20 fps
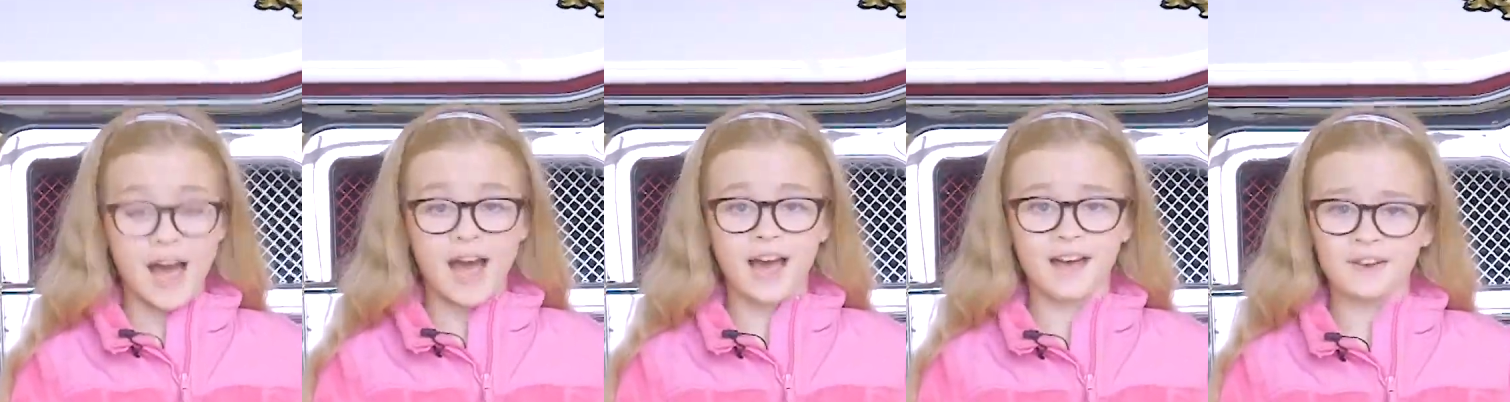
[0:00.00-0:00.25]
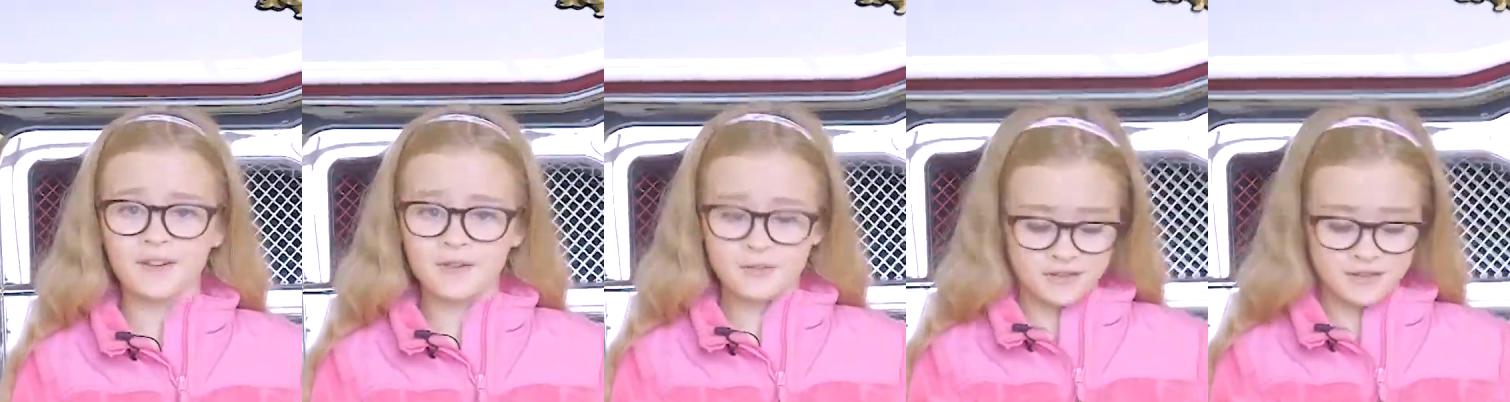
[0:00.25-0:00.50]

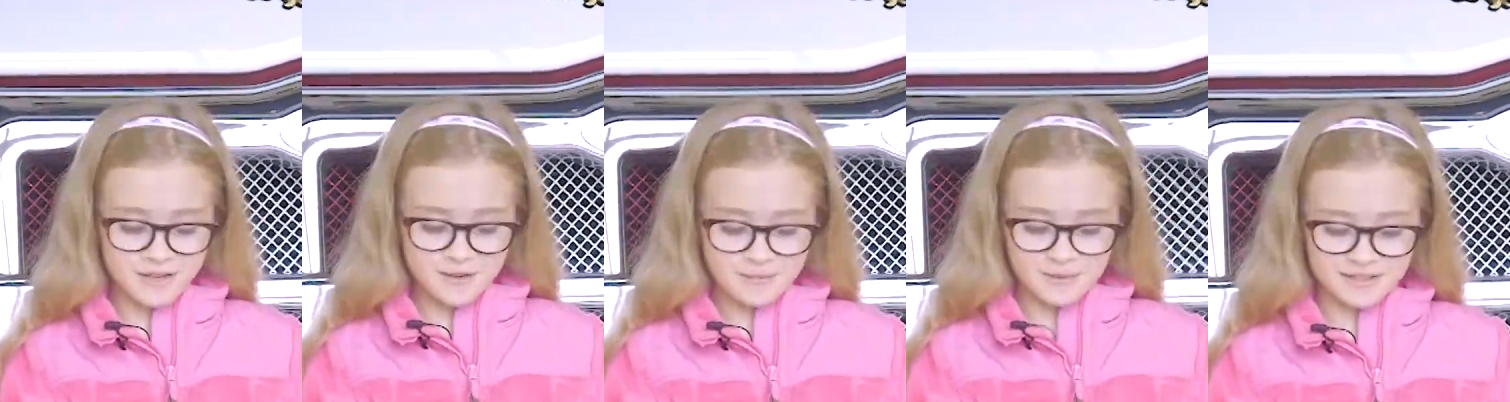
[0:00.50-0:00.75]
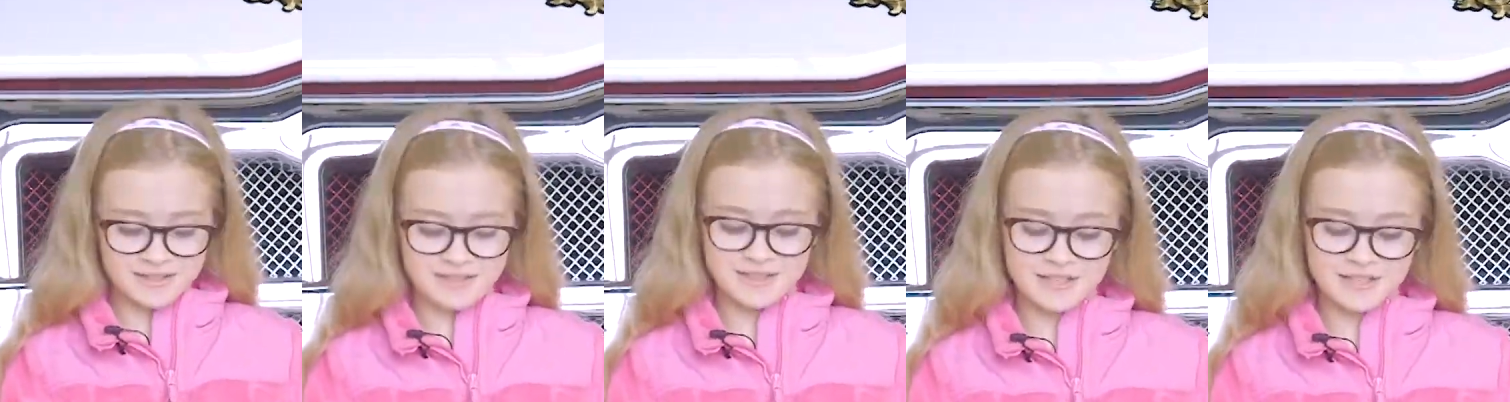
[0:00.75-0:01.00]
I don't think
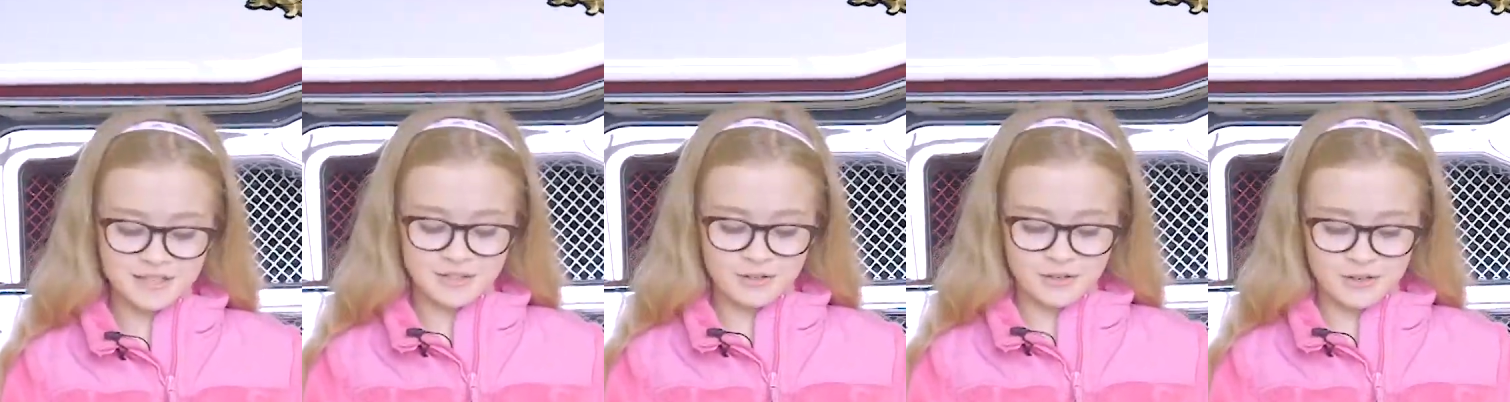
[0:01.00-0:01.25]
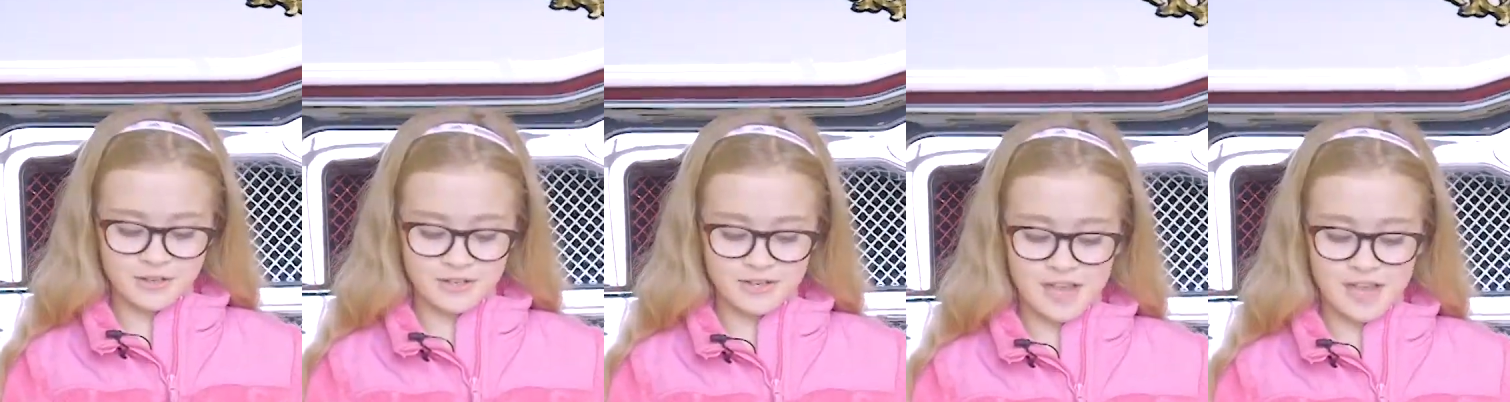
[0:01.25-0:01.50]
my sister
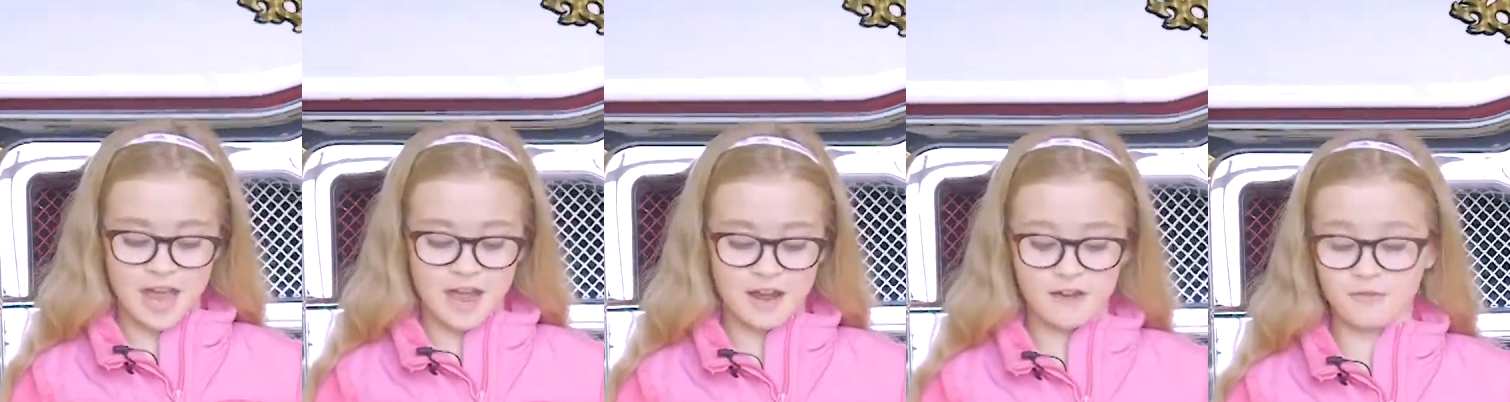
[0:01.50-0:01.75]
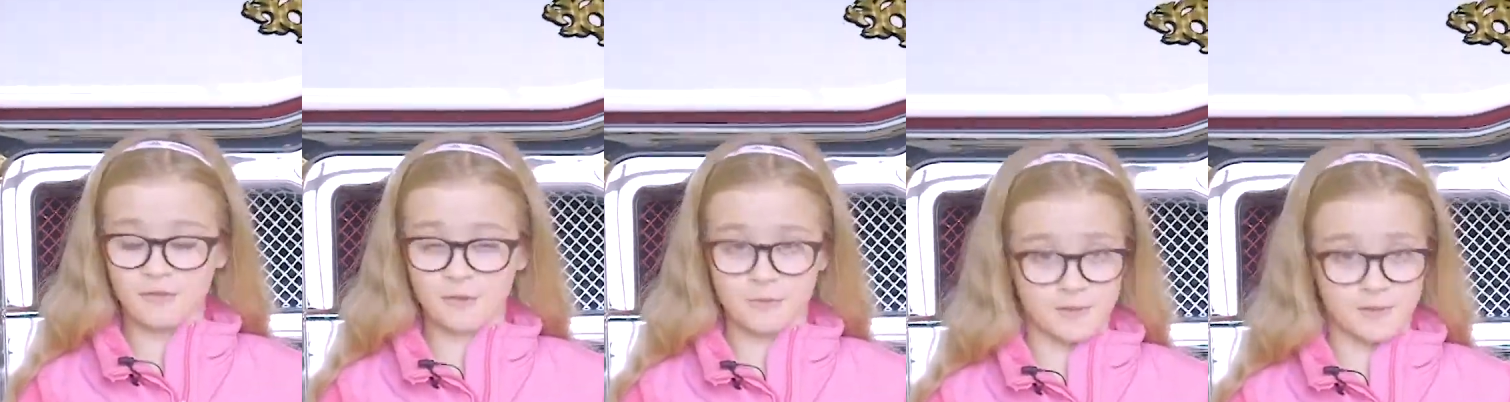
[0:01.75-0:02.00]
could
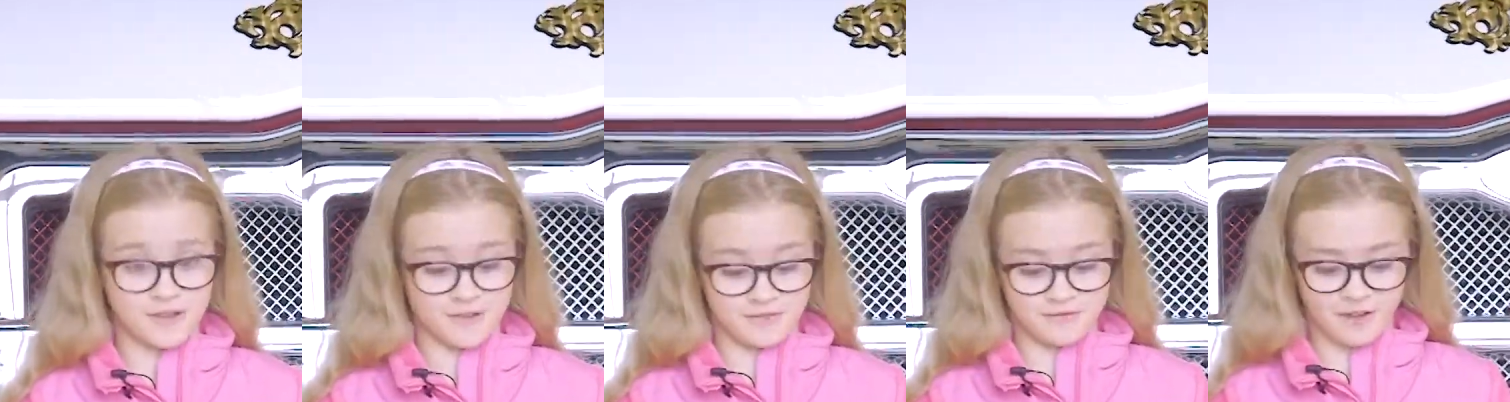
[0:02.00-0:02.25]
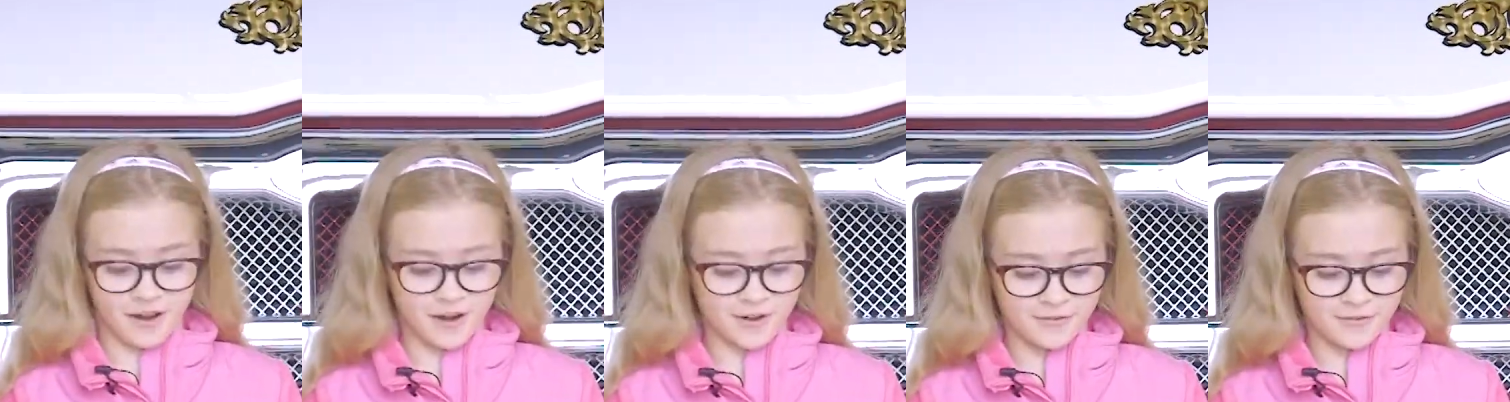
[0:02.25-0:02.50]
ever be a
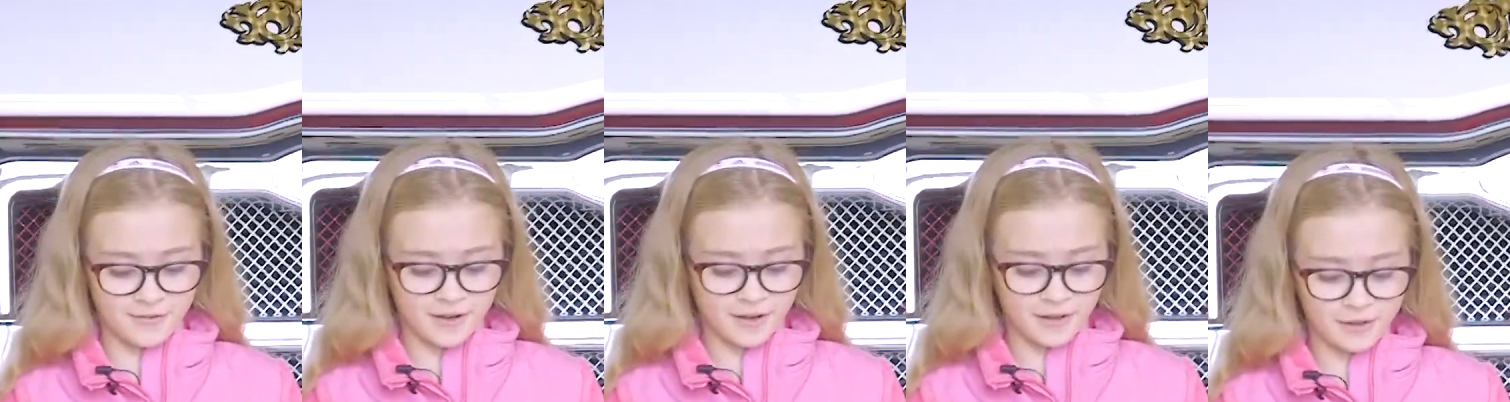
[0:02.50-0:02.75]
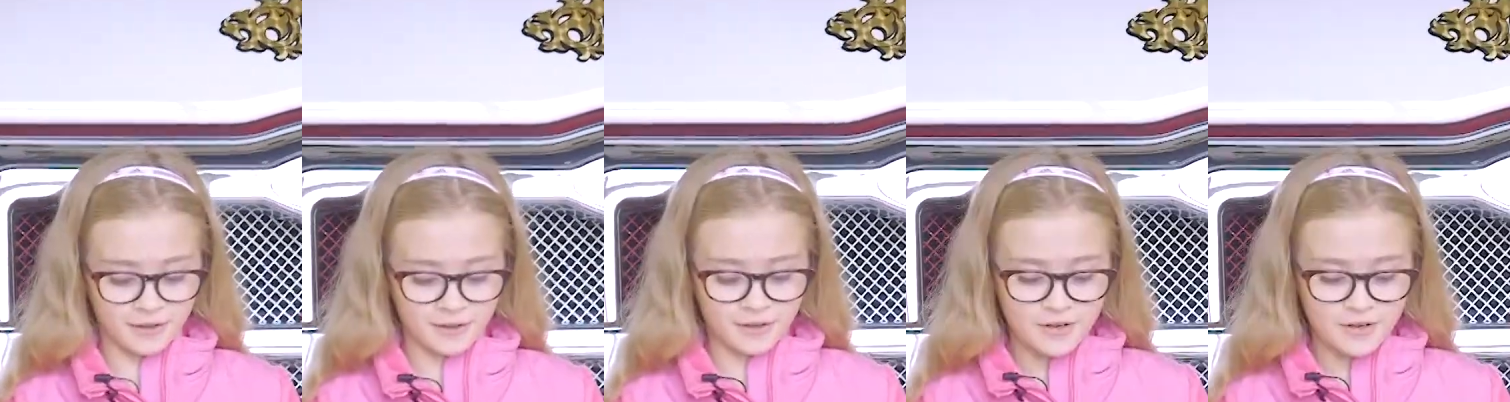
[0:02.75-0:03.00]

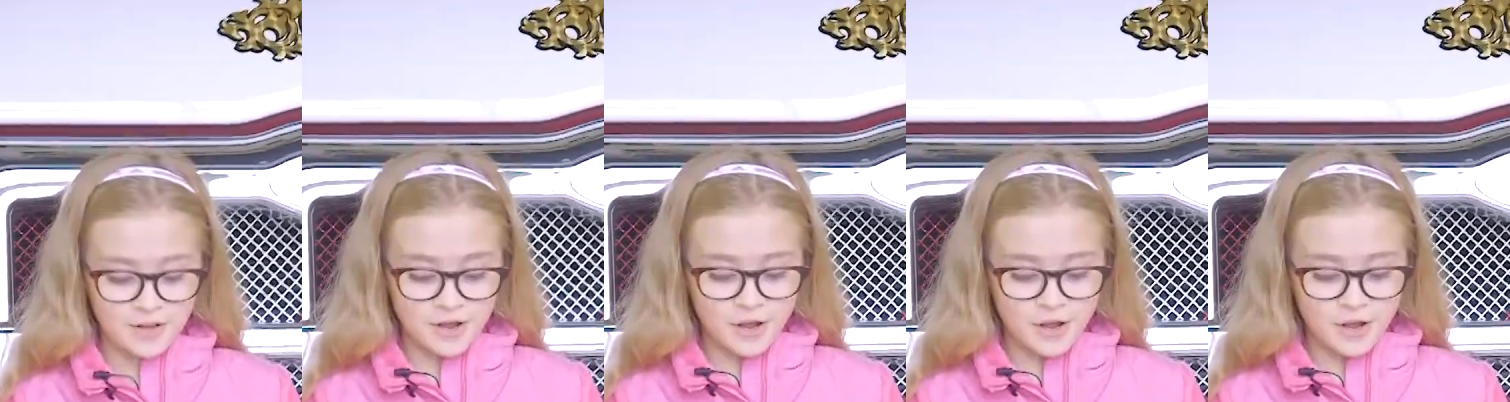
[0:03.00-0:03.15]
firefighter.